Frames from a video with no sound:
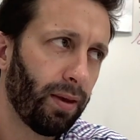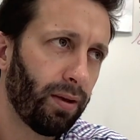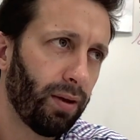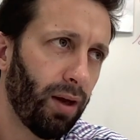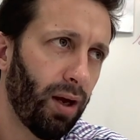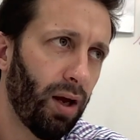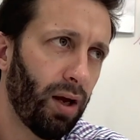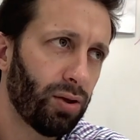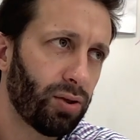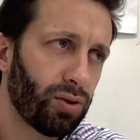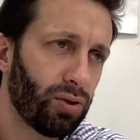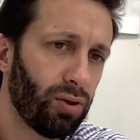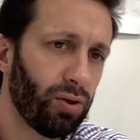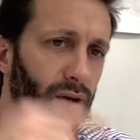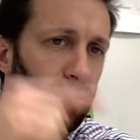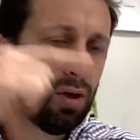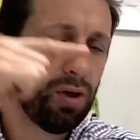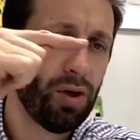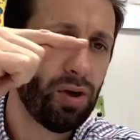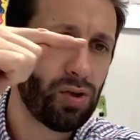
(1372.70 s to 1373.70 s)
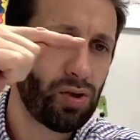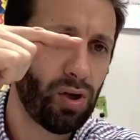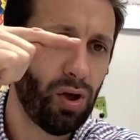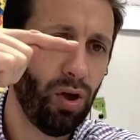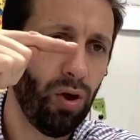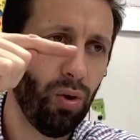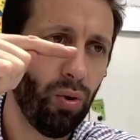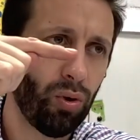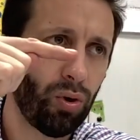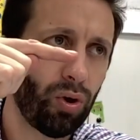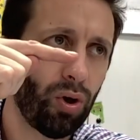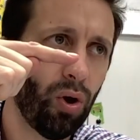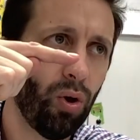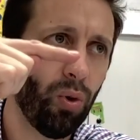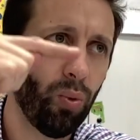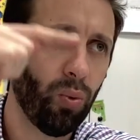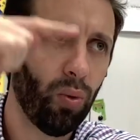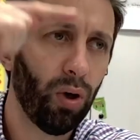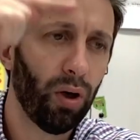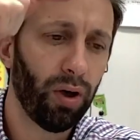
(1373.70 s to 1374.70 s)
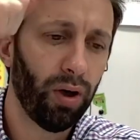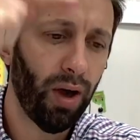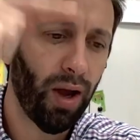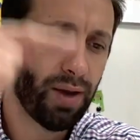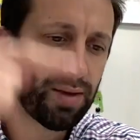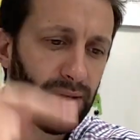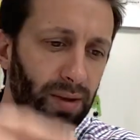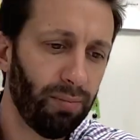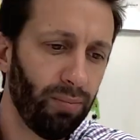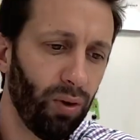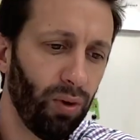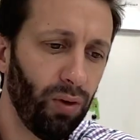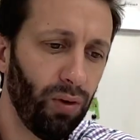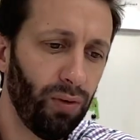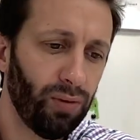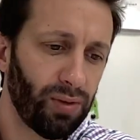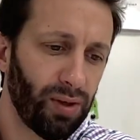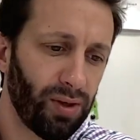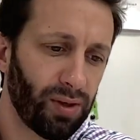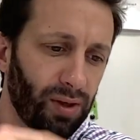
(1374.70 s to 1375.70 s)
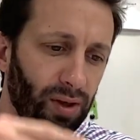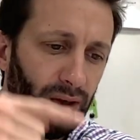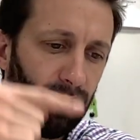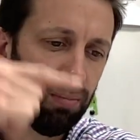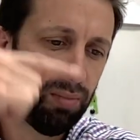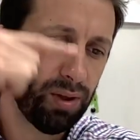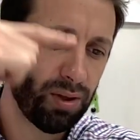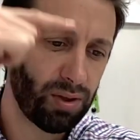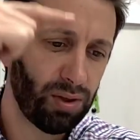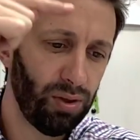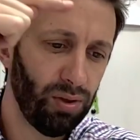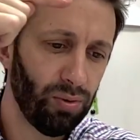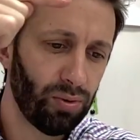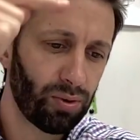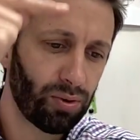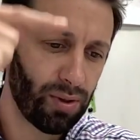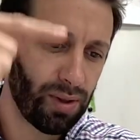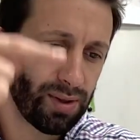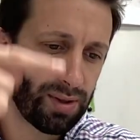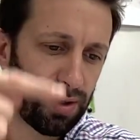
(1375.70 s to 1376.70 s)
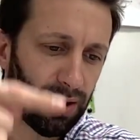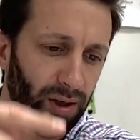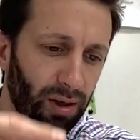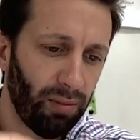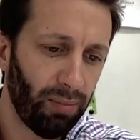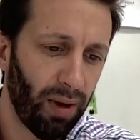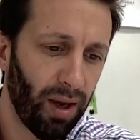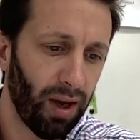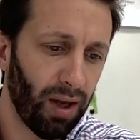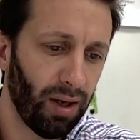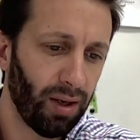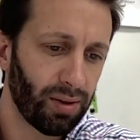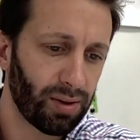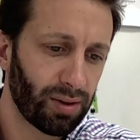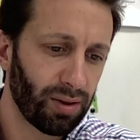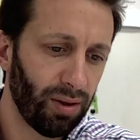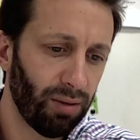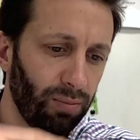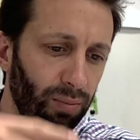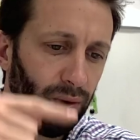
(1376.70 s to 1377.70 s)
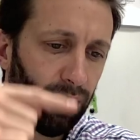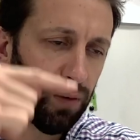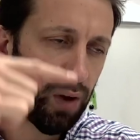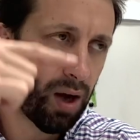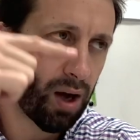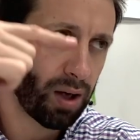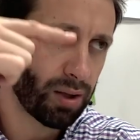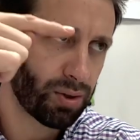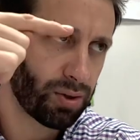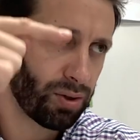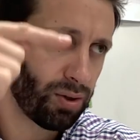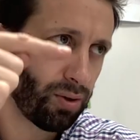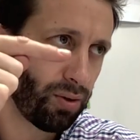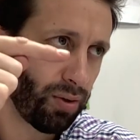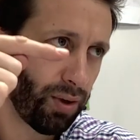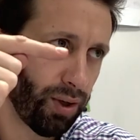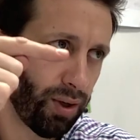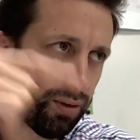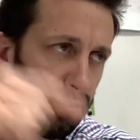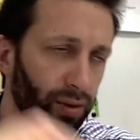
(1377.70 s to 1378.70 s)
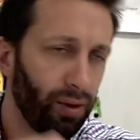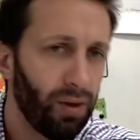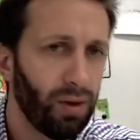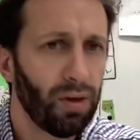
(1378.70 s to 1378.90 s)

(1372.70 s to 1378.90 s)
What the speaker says: Oxygen. So cold water, as it moves, is going to mix nutrients up, and it's going to move oxygen around.